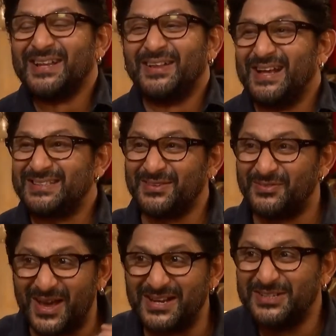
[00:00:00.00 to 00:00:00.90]
now, that's a
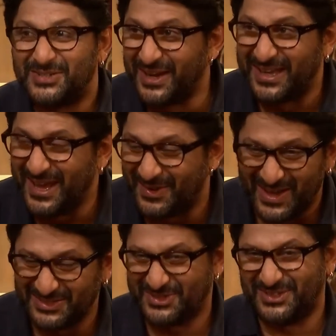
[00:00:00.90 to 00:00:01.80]
very tricky
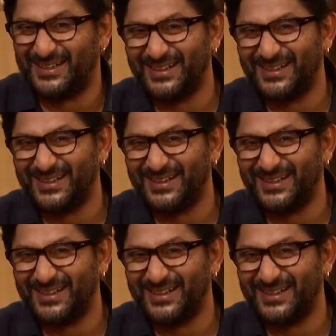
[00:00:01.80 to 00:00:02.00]
question.